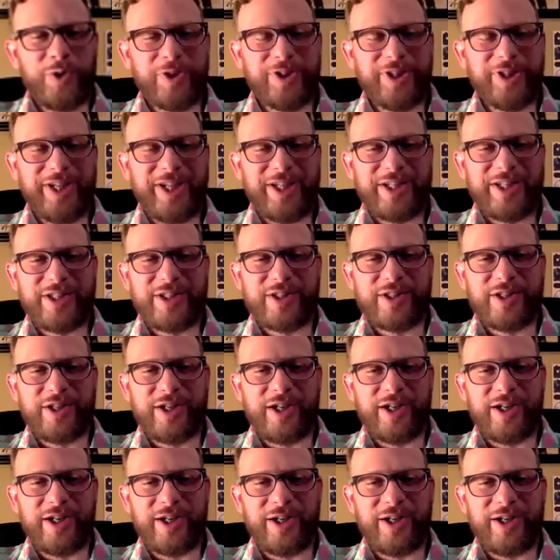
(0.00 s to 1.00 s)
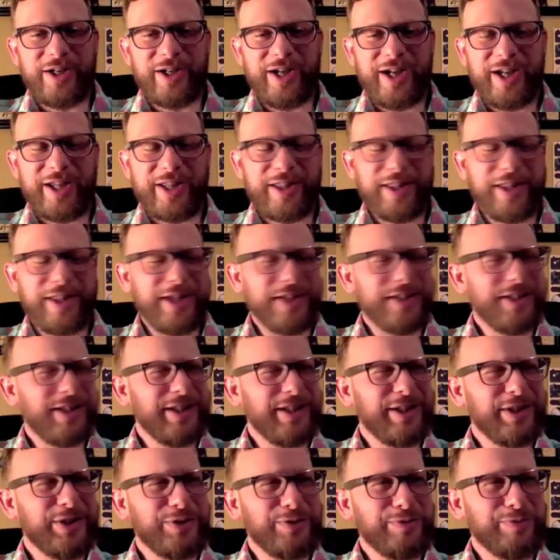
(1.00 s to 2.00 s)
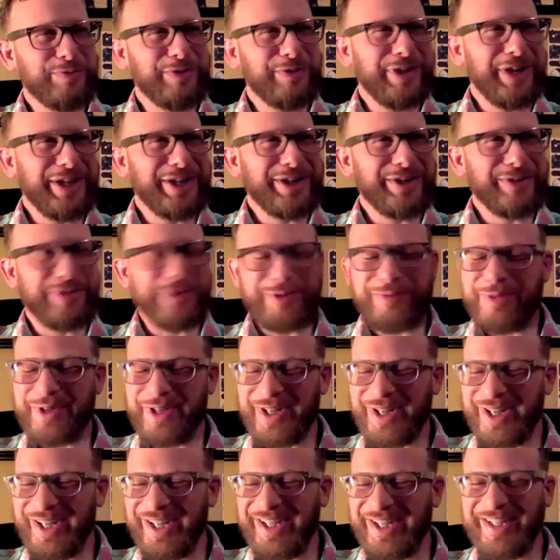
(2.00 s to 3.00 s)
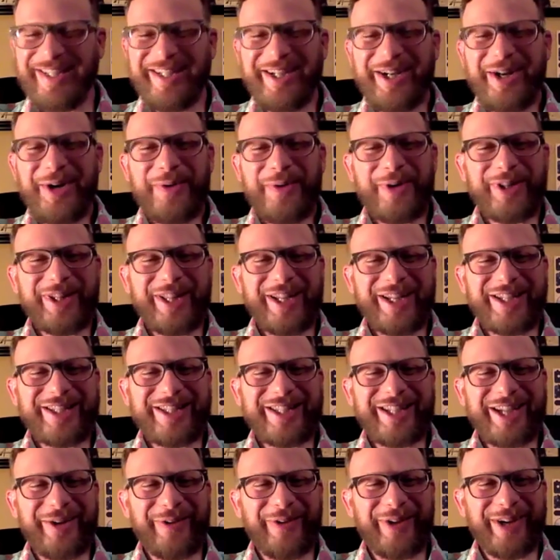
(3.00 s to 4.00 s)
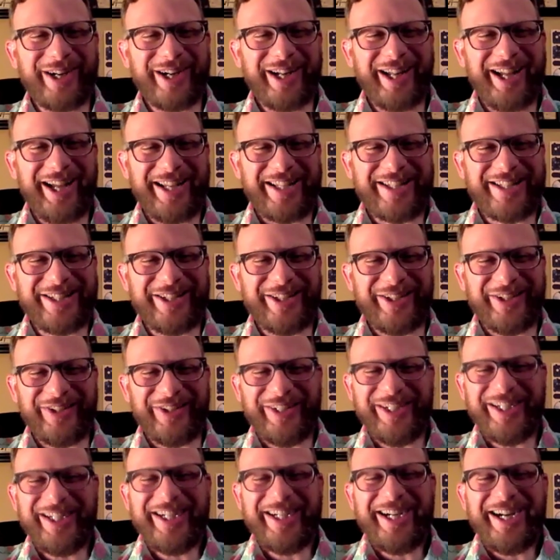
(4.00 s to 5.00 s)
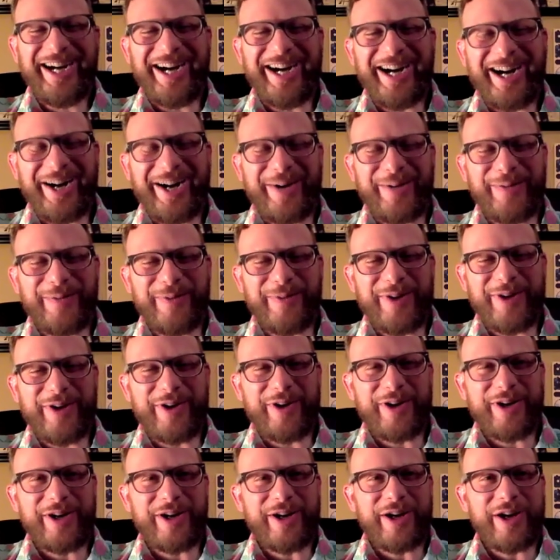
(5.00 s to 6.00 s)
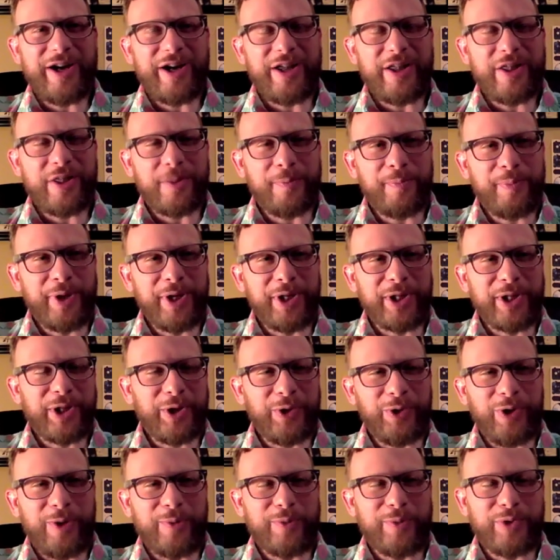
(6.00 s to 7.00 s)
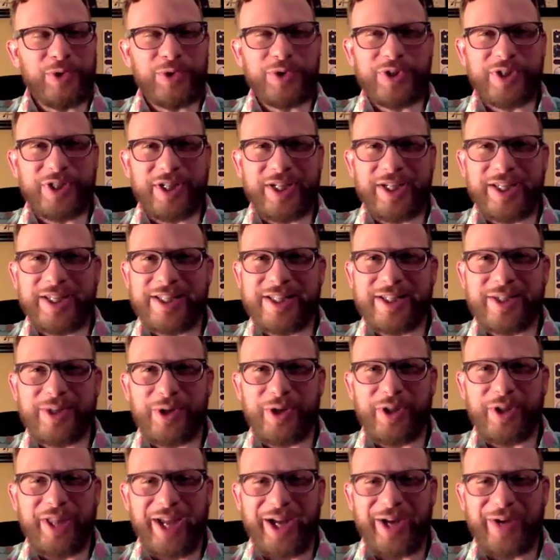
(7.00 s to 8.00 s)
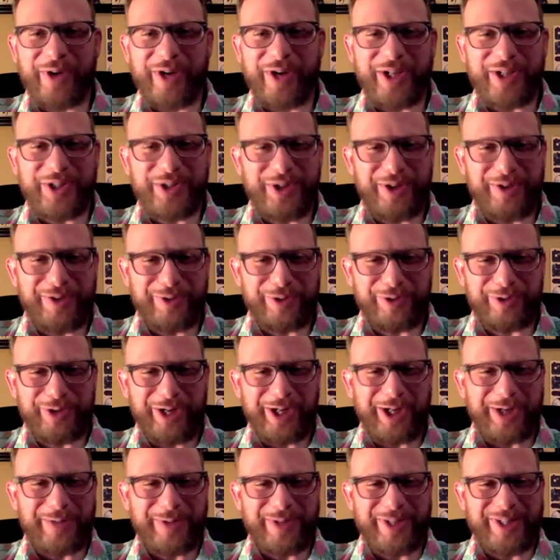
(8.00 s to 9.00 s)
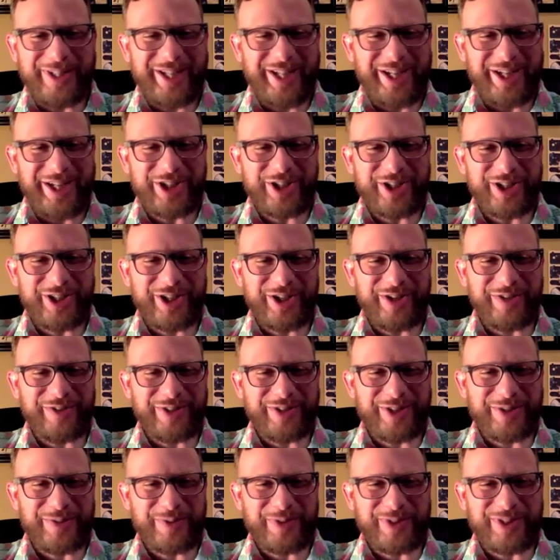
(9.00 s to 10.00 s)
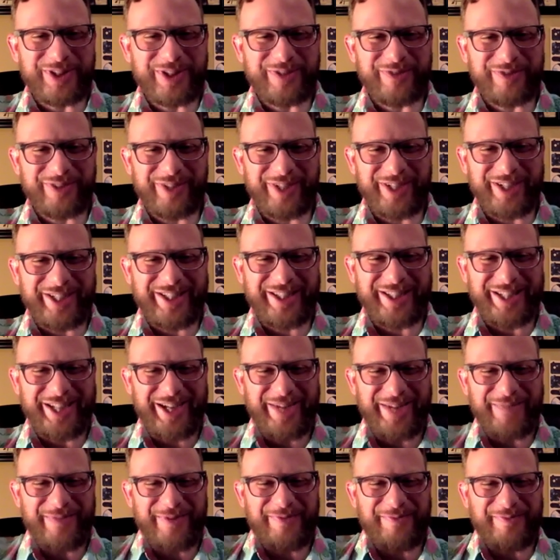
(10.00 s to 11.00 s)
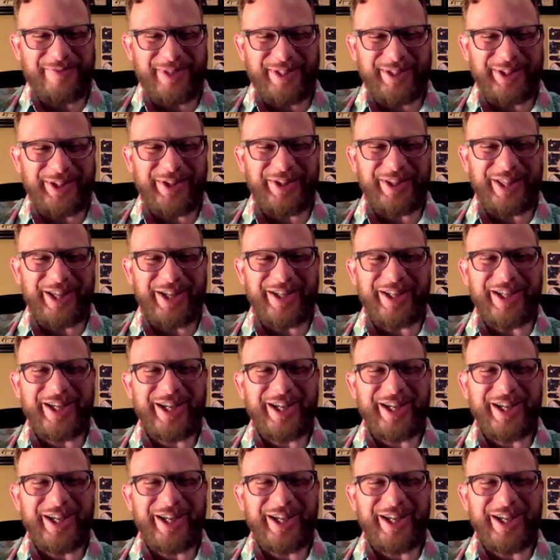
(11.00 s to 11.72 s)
last, I think I said this last one, but one last thing I wanted to ask you. The pillow I'm using isn't all that great. Do you have a recommendation of a specific type of pillow that?